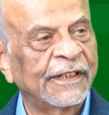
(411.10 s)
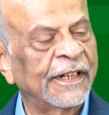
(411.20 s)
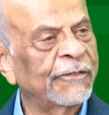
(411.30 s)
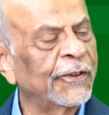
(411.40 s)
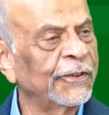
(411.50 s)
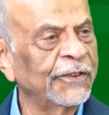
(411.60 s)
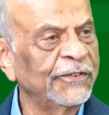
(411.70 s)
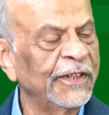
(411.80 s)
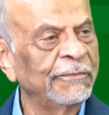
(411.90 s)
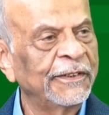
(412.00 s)
I forgot his
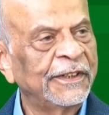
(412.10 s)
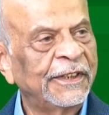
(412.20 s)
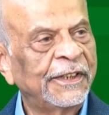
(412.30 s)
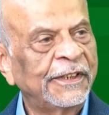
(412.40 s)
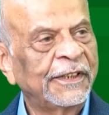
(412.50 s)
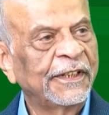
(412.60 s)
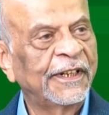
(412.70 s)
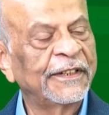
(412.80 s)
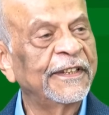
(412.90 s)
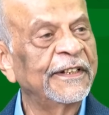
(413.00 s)
name.
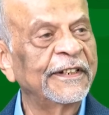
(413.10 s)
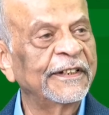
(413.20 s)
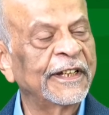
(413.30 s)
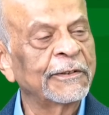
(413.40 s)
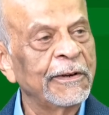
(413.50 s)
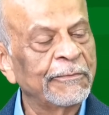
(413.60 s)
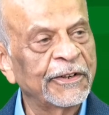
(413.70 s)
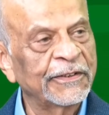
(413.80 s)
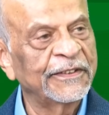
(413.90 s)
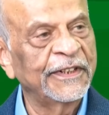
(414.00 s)
And then I
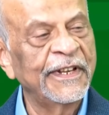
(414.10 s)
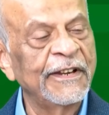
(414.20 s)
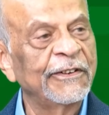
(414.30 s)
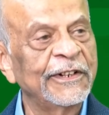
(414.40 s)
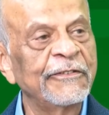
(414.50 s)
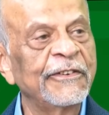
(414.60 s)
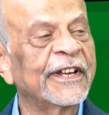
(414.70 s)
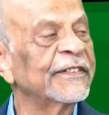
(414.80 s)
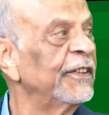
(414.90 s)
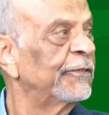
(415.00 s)
remember the day we were leaving
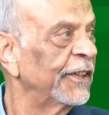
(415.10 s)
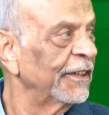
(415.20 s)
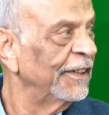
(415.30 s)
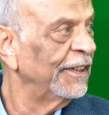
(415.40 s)
Gazamfar.